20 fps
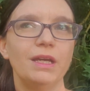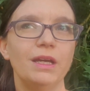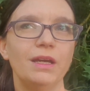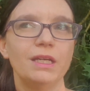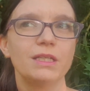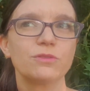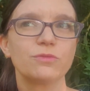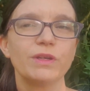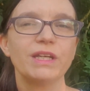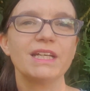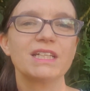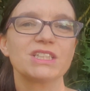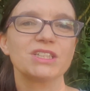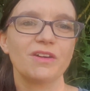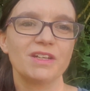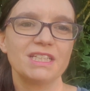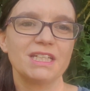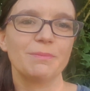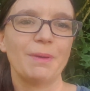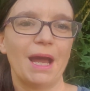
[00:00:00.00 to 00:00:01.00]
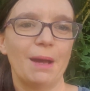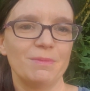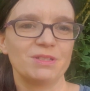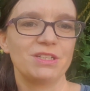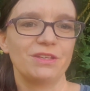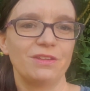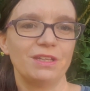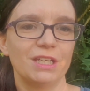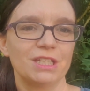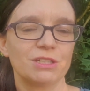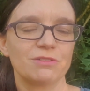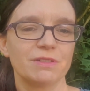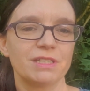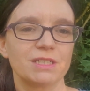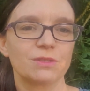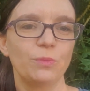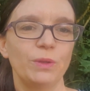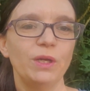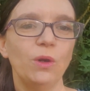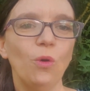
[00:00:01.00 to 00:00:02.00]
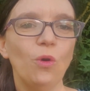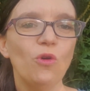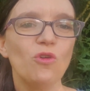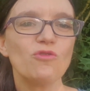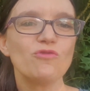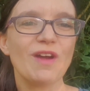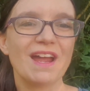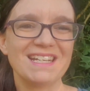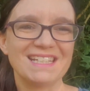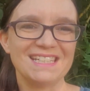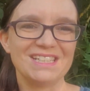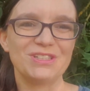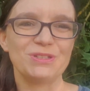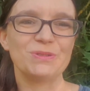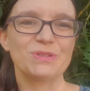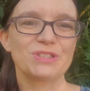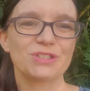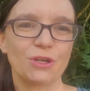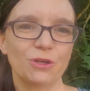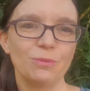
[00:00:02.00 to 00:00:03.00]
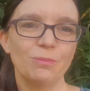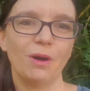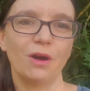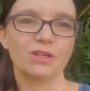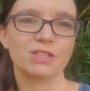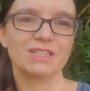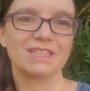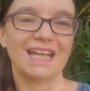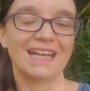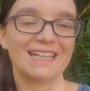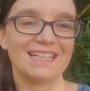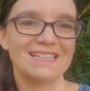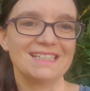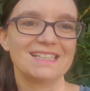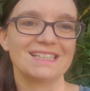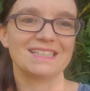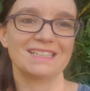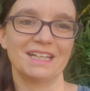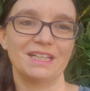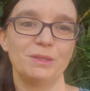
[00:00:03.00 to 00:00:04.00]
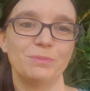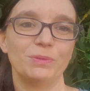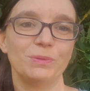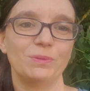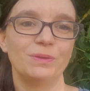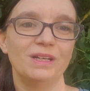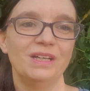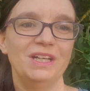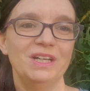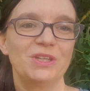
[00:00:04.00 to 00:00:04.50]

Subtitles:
is really exciting about amateur theatre is we already do so much that is sustainable.